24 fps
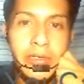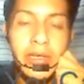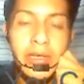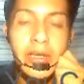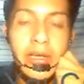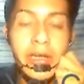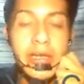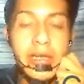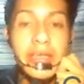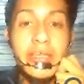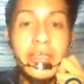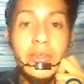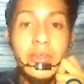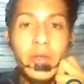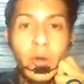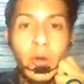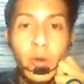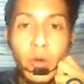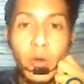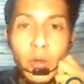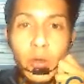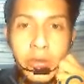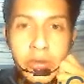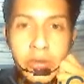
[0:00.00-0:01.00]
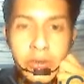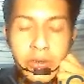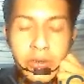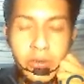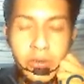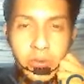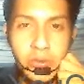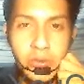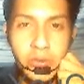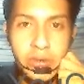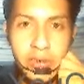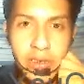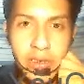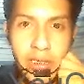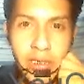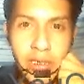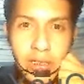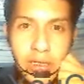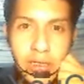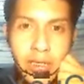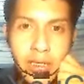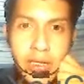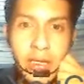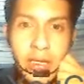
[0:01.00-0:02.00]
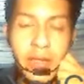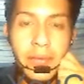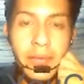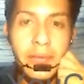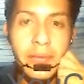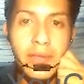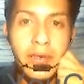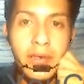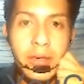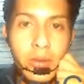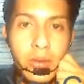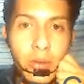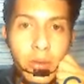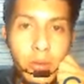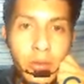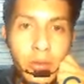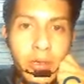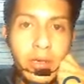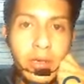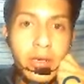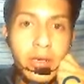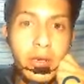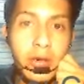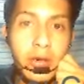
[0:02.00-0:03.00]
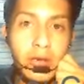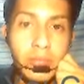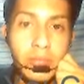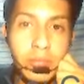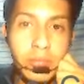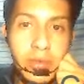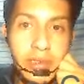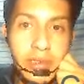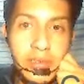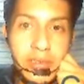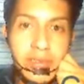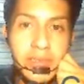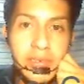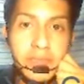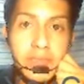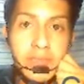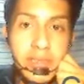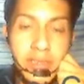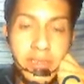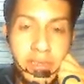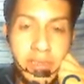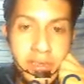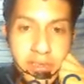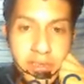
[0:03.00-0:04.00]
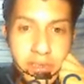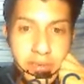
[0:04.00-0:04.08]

in order to take the oral complexity test.